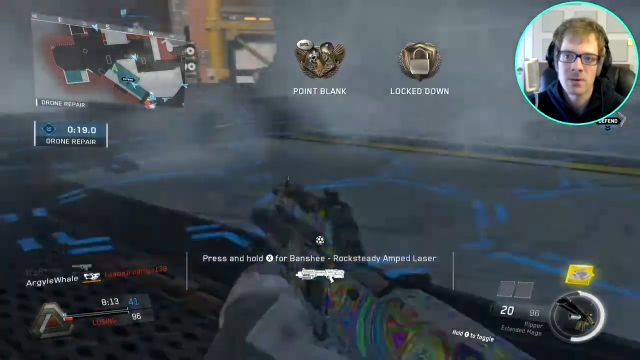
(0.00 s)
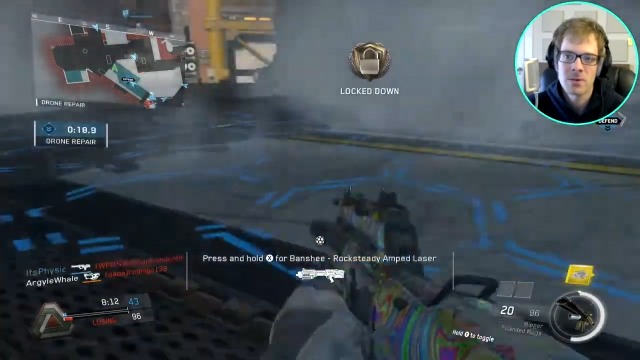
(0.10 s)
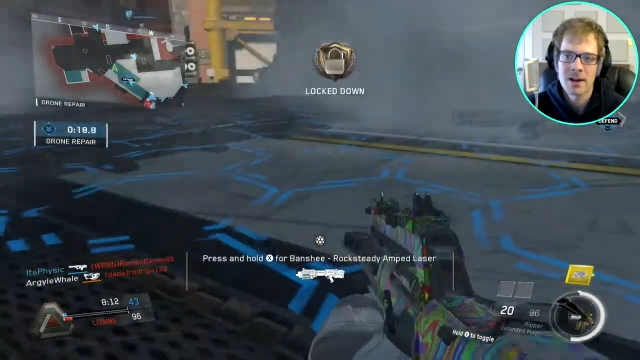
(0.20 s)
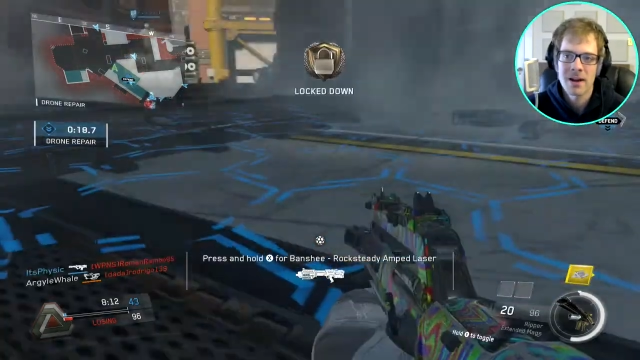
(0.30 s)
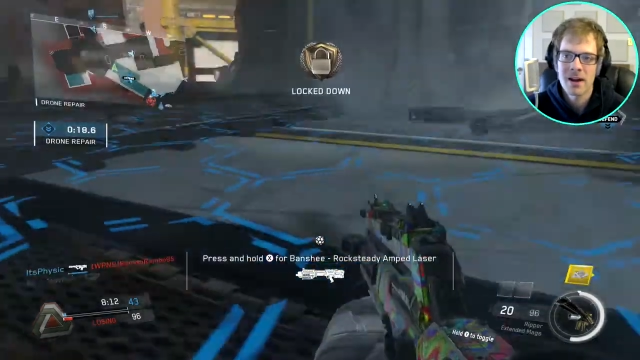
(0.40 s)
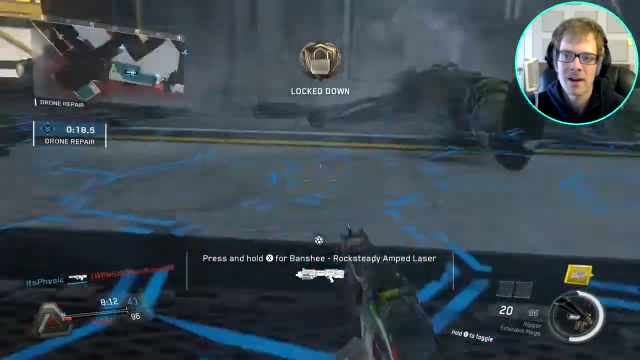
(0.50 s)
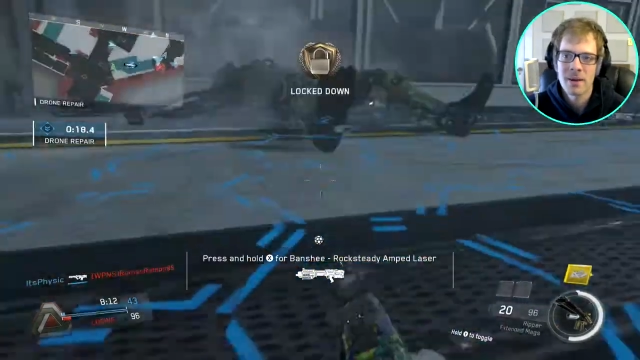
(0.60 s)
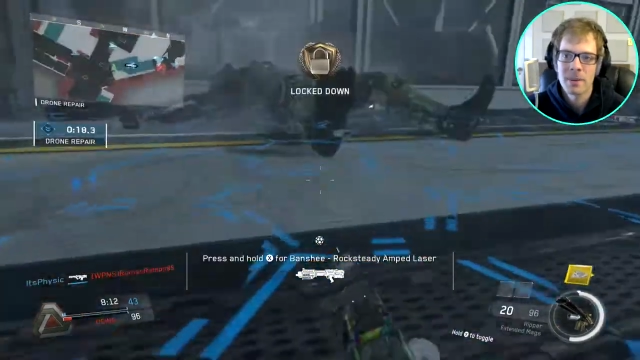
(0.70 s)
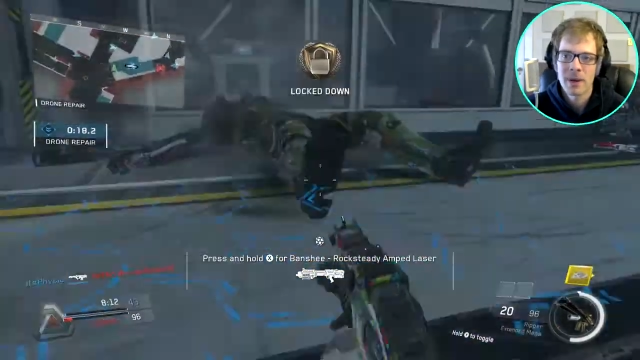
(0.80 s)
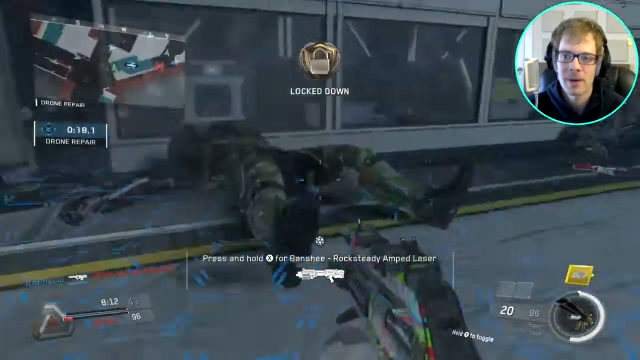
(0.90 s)

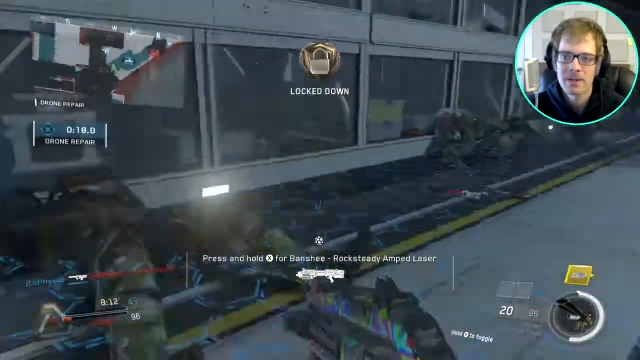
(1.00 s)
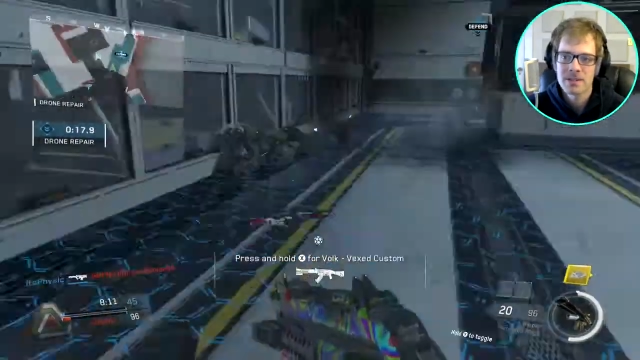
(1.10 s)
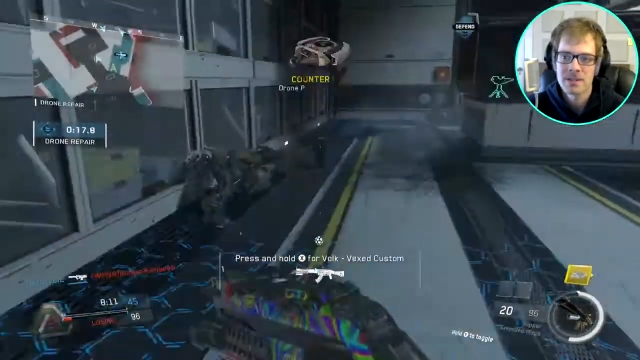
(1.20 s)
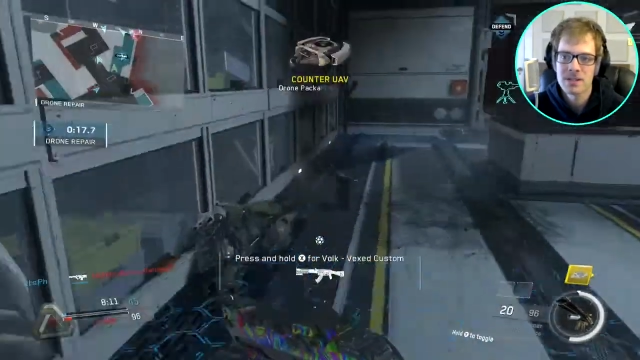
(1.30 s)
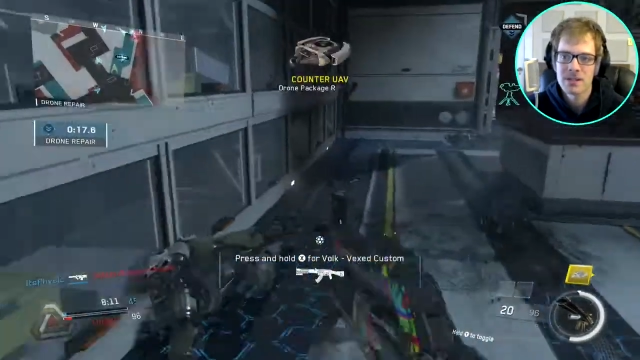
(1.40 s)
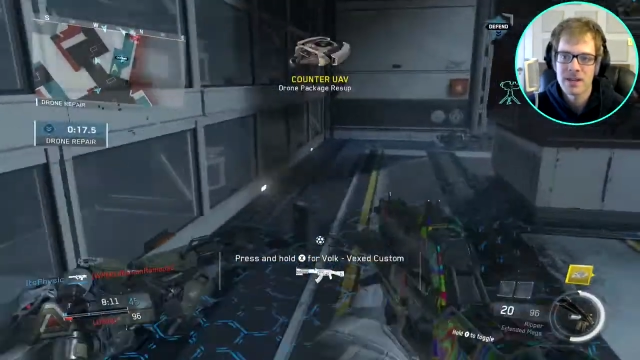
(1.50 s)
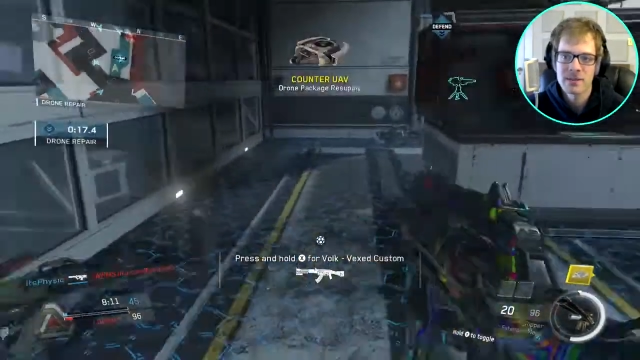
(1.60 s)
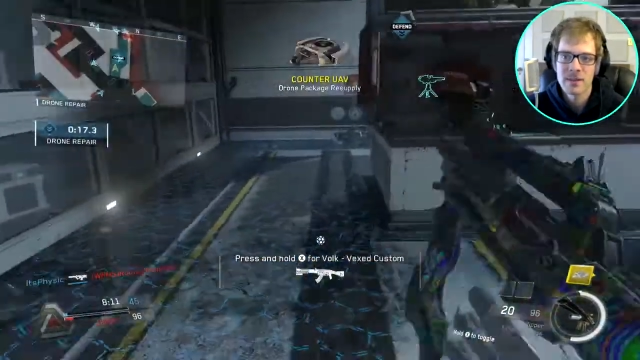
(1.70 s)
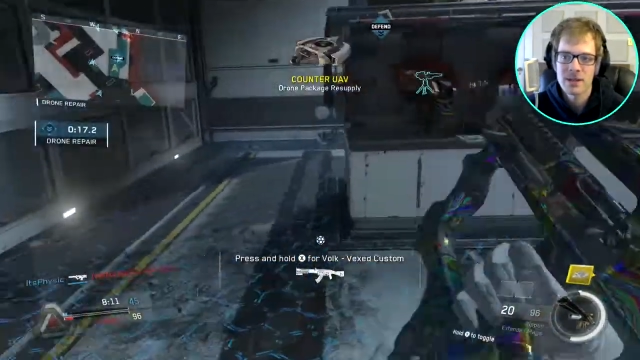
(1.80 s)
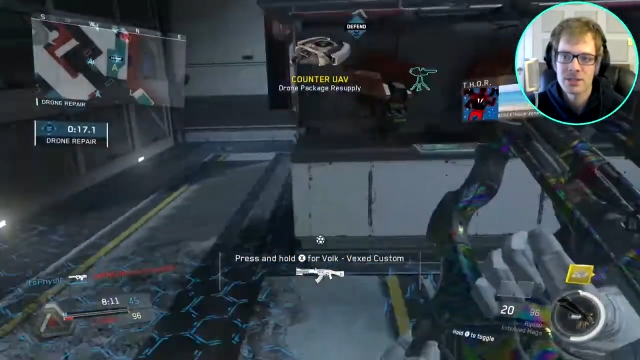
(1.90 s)
playlist is you just have
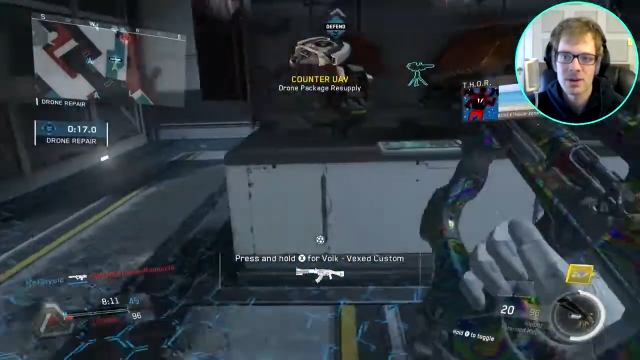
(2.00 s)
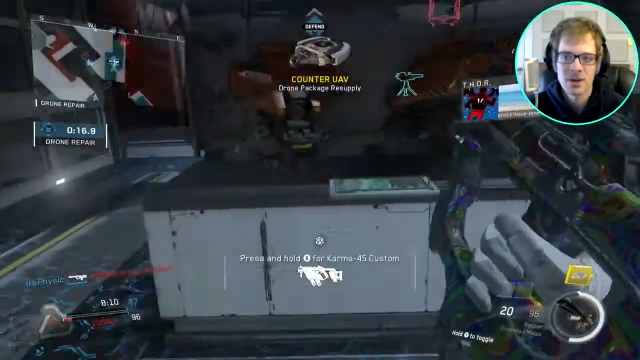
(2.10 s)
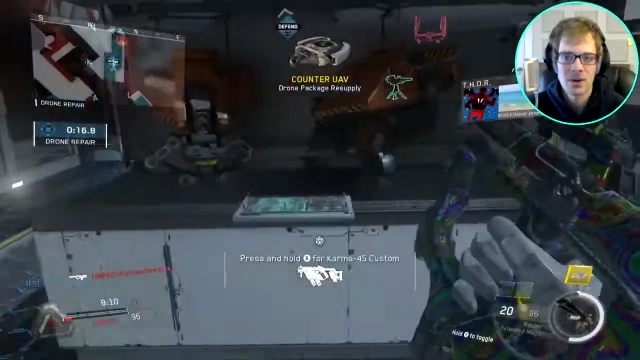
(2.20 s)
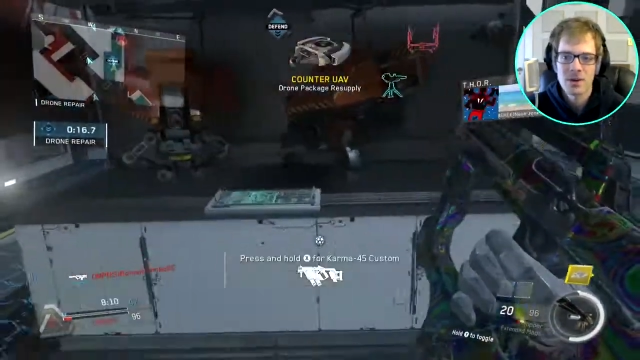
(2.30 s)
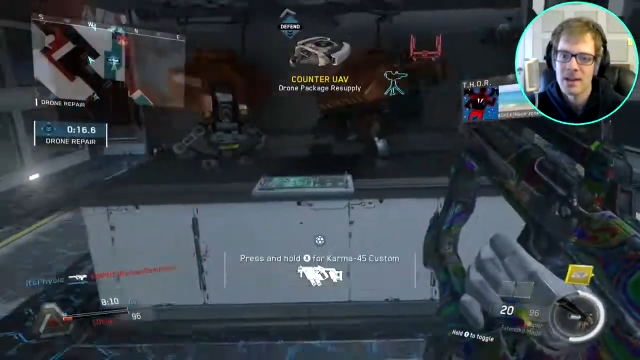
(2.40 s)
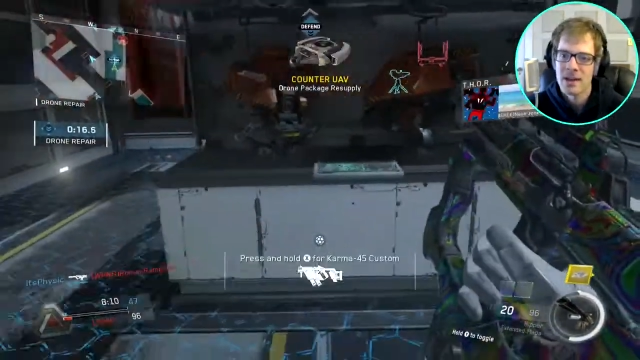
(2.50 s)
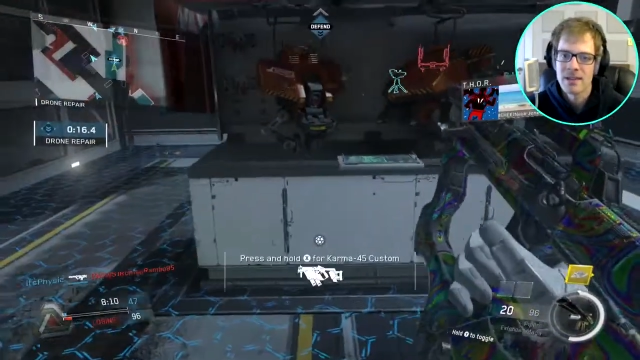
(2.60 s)
to make sure